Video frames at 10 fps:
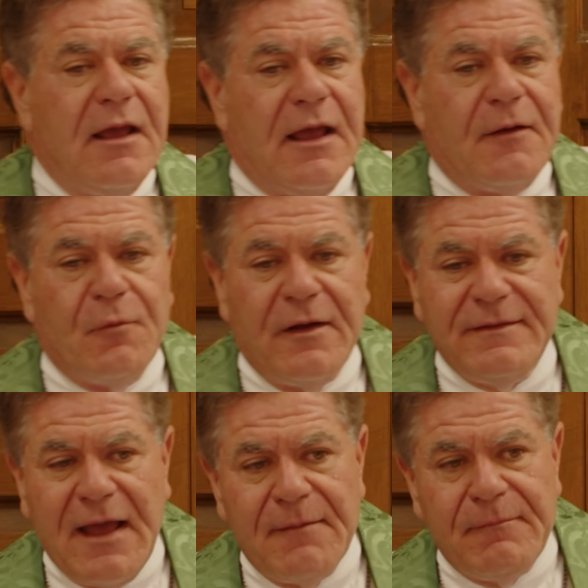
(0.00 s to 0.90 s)
And
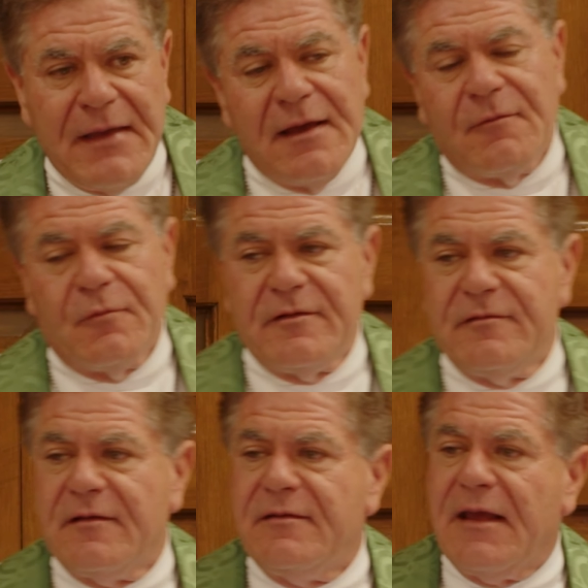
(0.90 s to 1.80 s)
what that meant
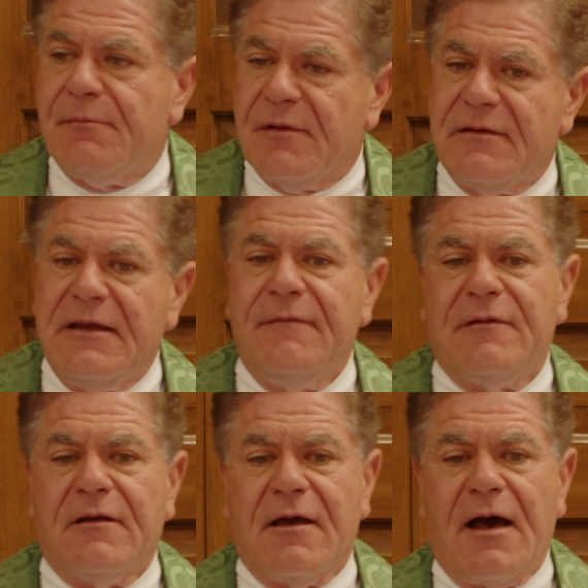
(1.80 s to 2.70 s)
was that they believed
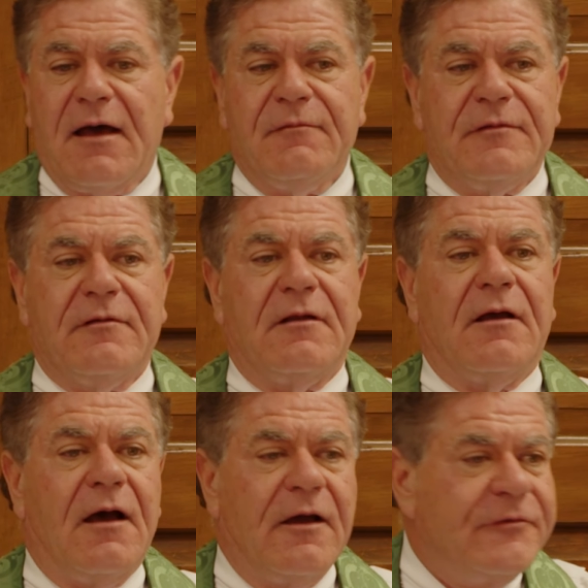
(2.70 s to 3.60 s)
that God was going
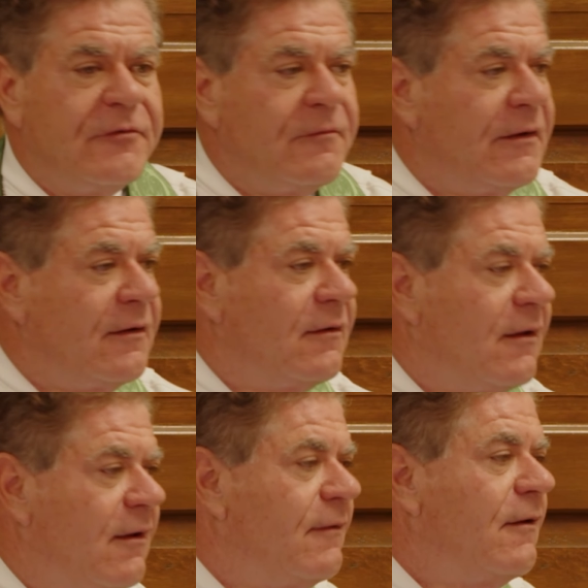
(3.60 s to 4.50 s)
to usher in
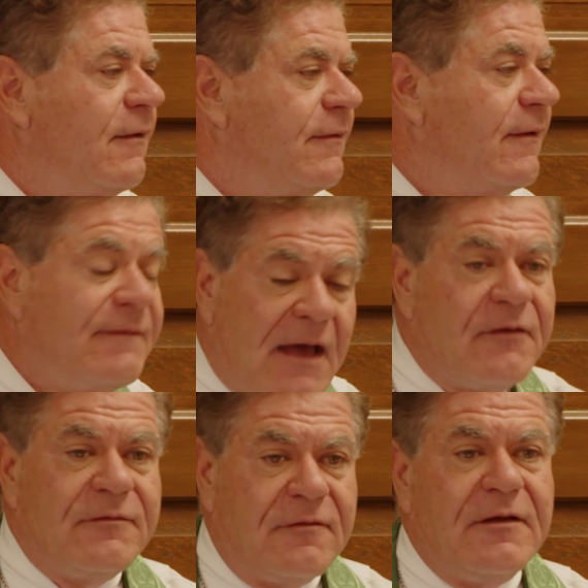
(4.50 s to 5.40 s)
the
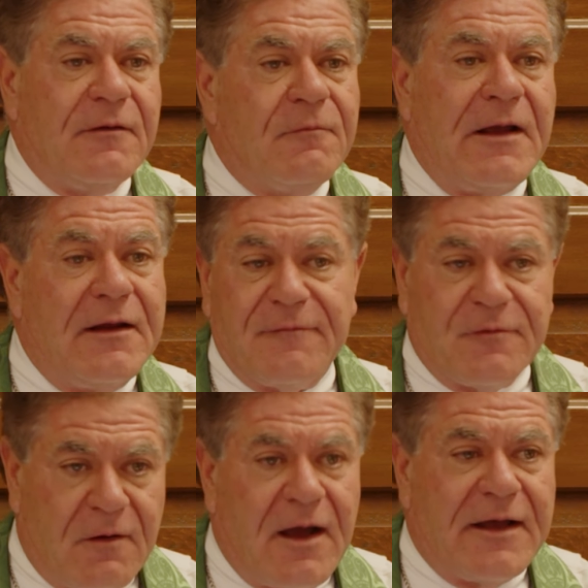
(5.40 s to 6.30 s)
thousand year reign of
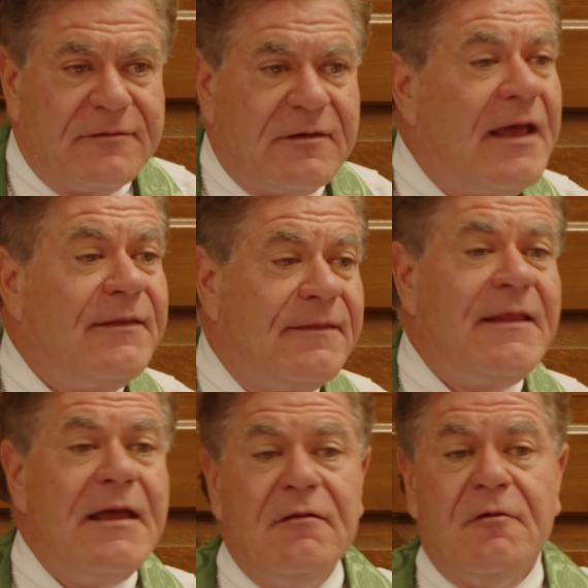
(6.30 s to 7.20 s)
Christ,
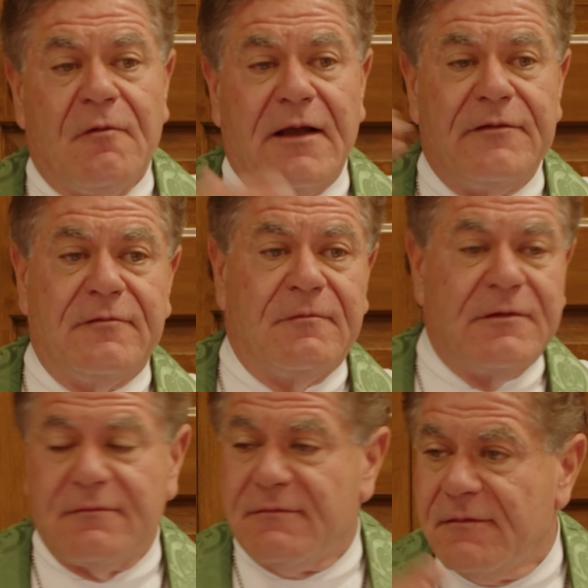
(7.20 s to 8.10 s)
and then Christ
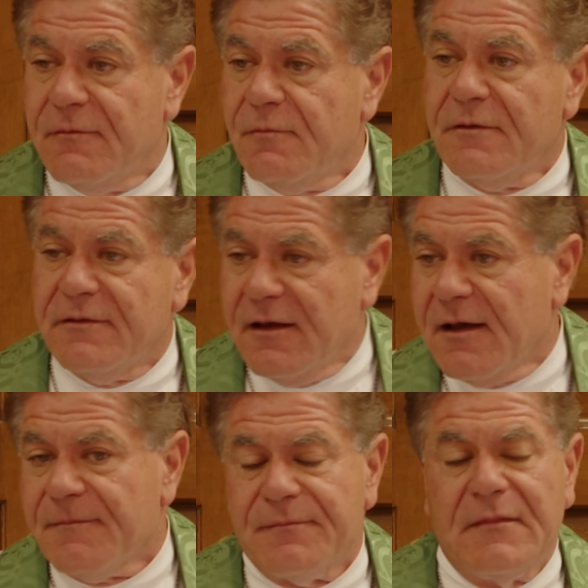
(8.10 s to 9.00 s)
would, would
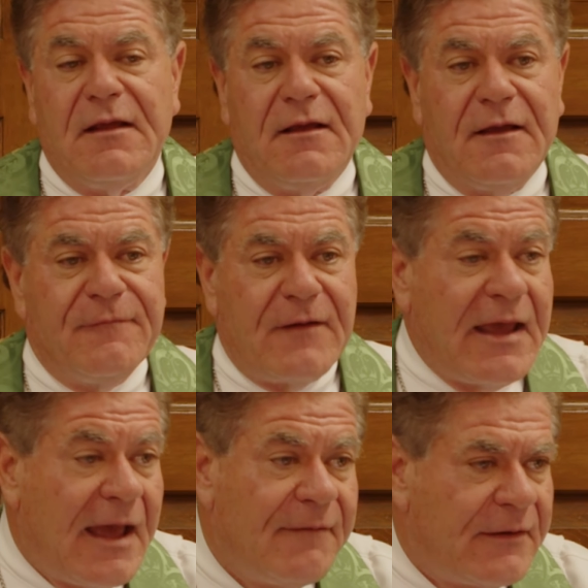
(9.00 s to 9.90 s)
come. If I
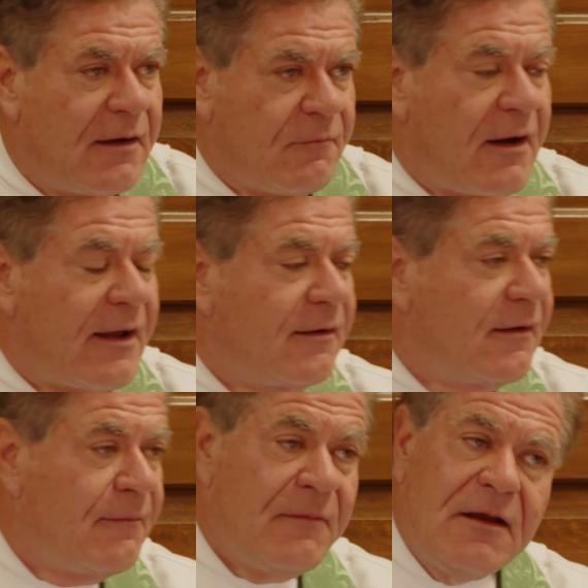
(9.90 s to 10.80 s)
have that right,
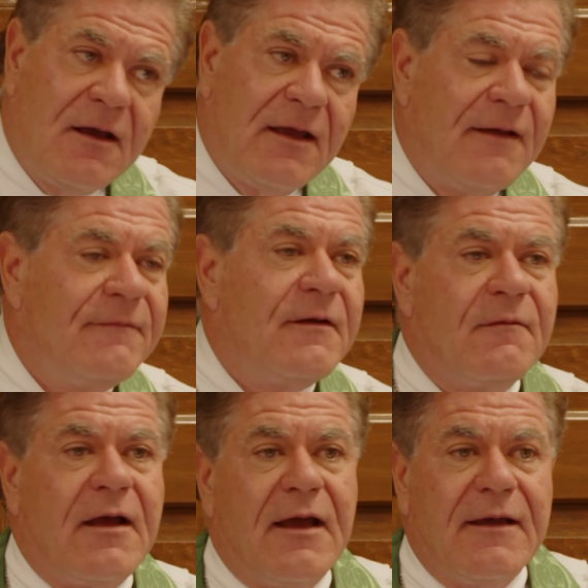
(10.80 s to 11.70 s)
I may not have that
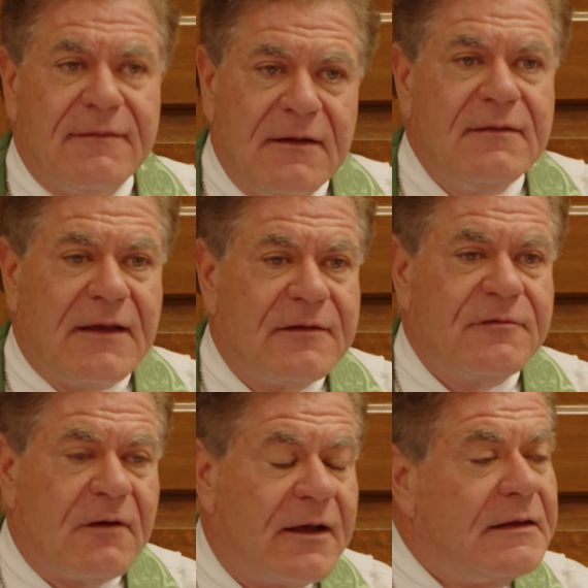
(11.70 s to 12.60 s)
right. I think
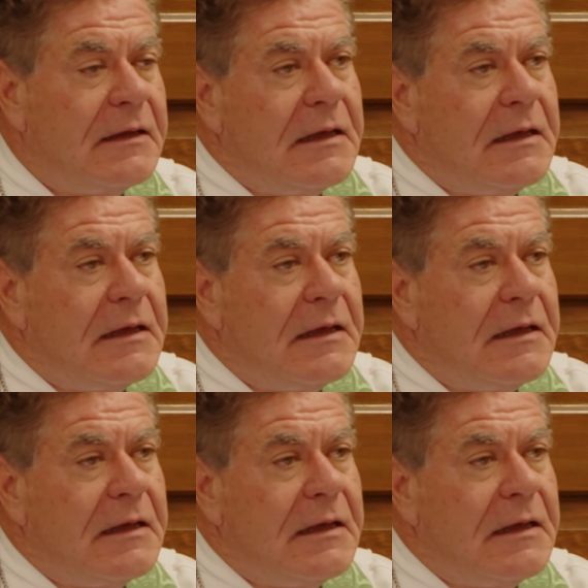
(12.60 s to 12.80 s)
that's right.